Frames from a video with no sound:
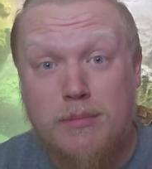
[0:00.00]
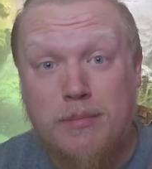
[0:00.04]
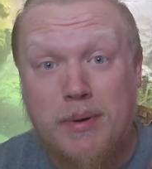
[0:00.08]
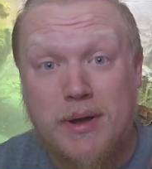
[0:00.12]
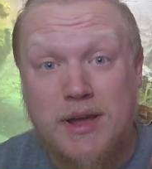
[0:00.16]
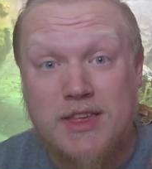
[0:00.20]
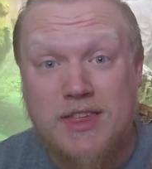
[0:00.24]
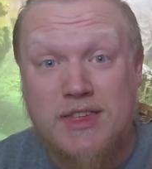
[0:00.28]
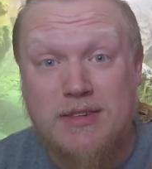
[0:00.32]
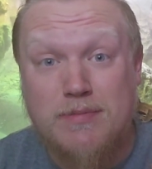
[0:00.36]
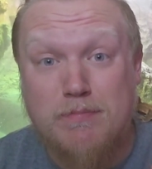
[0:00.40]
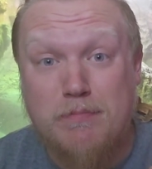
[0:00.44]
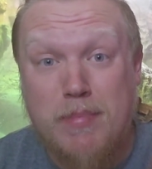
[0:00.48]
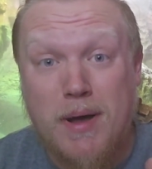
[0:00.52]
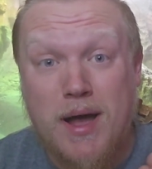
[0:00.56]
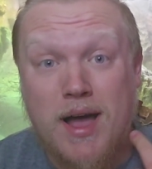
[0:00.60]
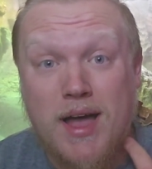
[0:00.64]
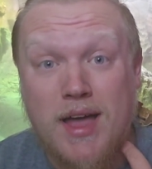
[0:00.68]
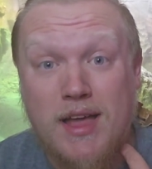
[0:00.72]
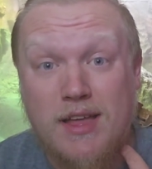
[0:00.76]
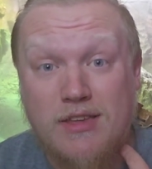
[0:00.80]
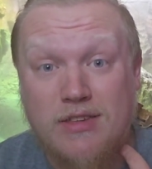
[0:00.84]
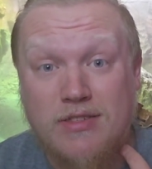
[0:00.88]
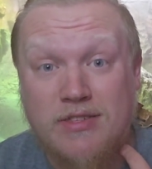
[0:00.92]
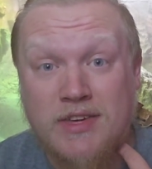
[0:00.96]
by
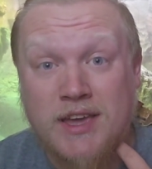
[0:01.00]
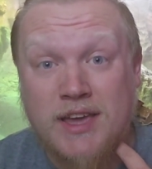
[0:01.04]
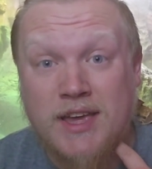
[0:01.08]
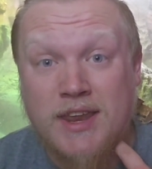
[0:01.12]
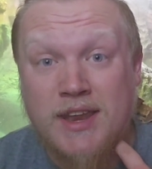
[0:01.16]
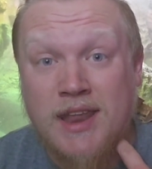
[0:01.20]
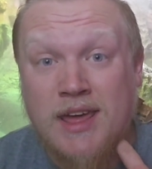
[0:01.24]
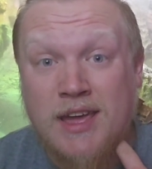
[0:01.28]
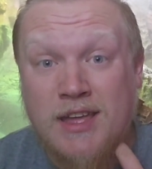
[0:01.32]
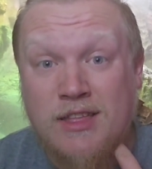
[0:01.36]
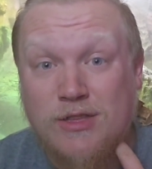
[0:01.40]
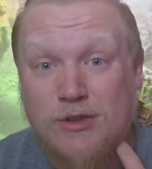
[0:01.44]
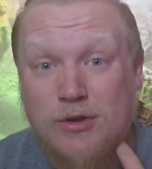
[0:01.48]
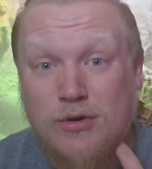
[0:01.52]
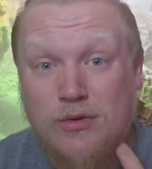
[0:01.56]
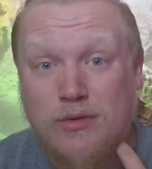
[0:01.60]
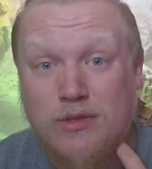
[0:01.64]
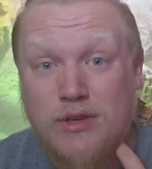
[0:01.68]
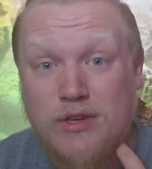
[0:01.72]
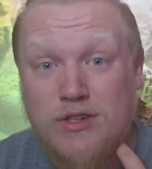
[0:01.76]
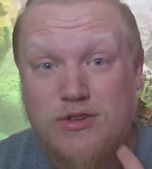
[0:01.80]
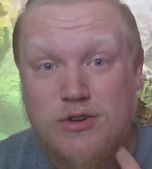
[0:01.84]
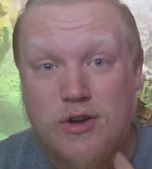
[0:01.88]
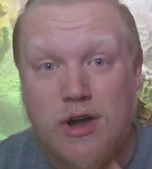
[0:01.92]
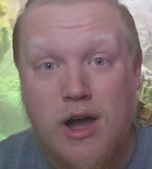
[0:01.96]
spines that connect to
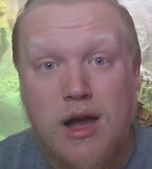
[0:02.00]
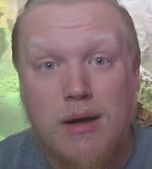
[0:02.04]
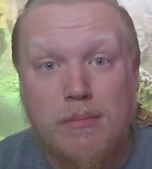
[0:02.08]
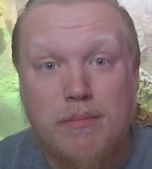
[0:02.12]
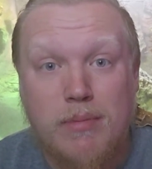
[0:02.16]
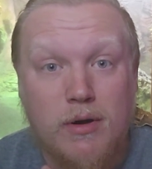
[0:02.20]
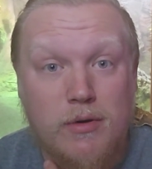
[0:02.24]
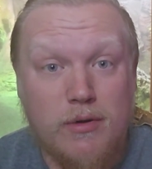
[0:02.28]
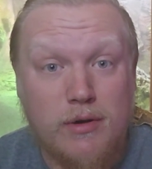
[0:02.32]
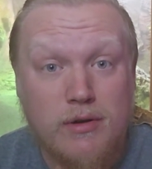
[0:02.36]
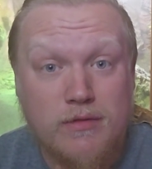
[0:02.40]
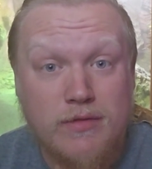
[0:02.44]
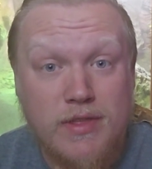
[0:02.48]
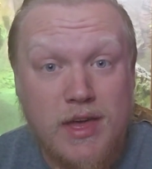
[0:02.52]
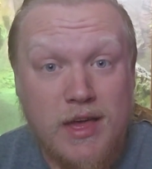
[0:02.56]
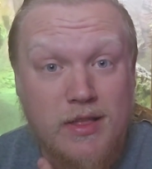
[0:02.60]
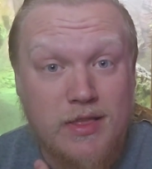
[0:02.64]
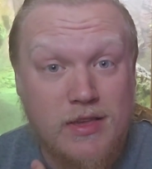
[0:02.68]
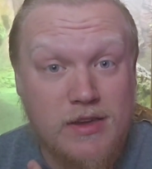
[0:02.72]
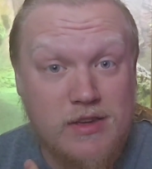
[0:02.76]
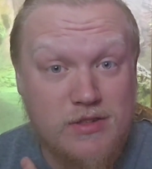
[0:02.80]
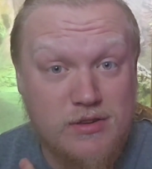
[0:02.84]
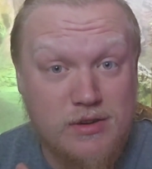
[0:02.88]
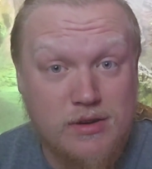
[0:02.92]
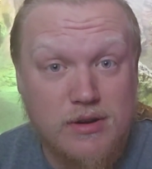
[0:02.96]
the jawbone of that
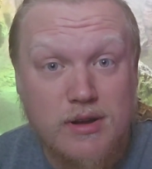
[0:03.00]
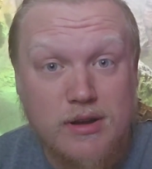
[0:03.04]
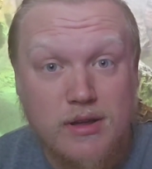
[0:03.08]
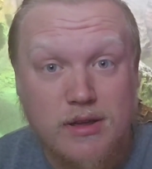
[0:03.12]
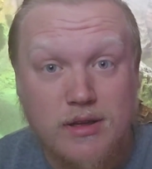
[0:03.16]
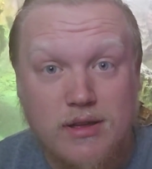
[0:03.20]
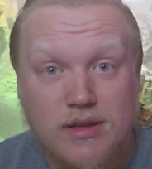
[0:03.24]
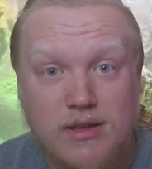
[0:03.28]
lizard.